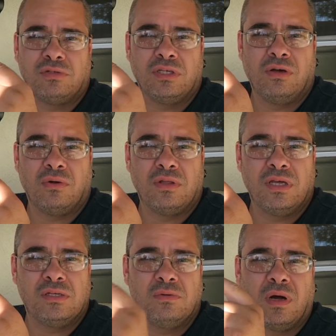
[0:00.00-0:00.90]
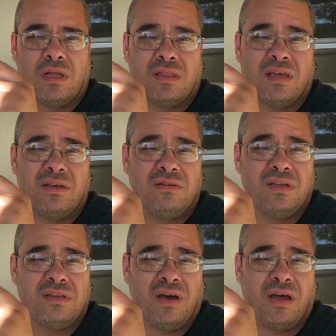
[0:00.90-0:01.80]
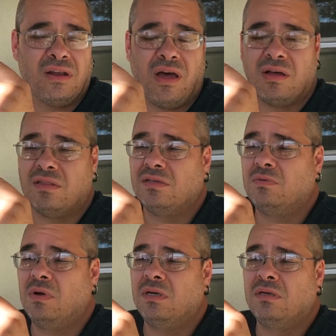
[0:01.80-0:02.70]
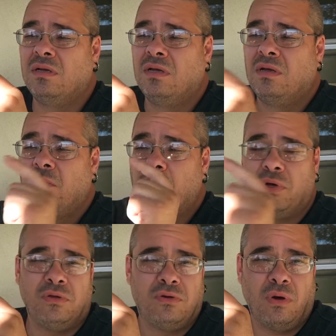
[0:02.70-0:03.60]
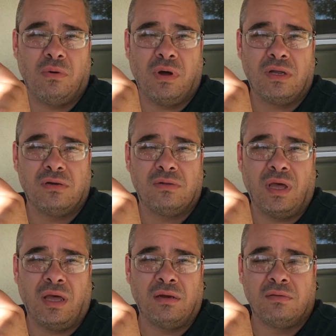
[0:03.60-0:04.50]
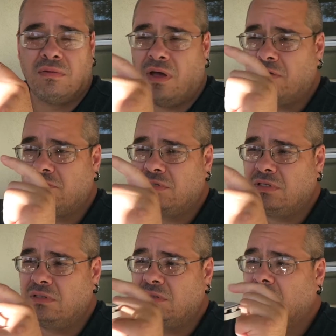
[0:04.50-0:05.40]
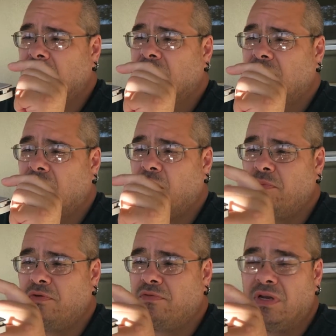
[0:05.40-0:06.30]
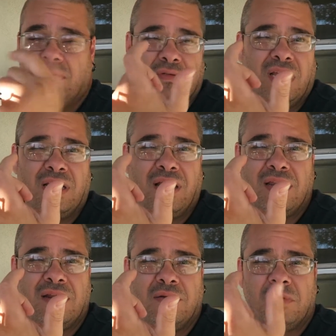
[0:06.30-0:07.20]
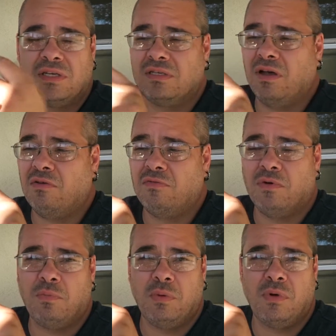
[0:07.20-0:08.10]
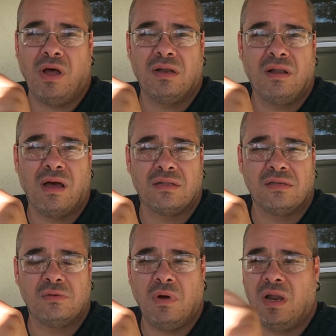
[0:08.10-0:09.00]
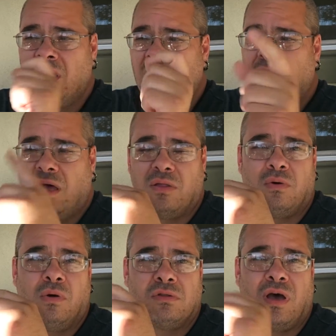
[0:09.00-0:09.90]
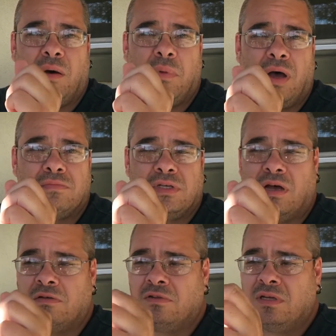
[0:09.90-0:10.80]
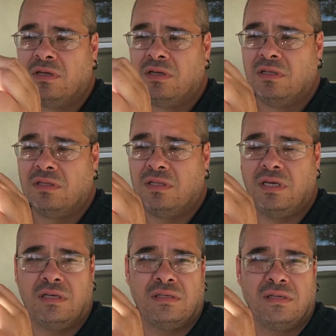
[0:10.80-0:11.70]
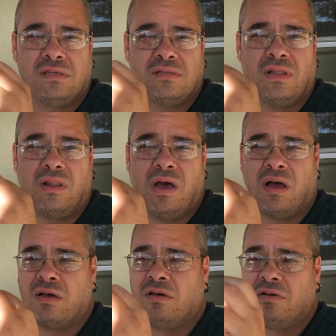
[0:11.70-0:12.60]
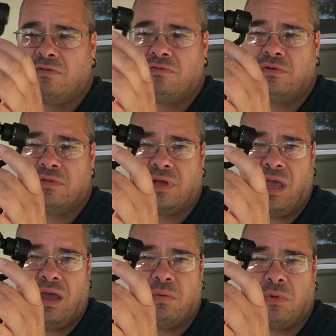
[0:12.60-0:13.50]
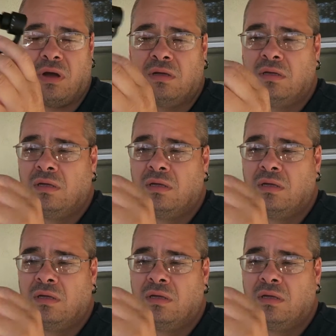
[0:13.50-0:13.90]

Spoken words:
go to this one and think you need to unlock this one, but you don't want to do that. I've seen a couple of videos, and I did it myself, where people unlock this one and the whole top pops off. This is the lock for the camera,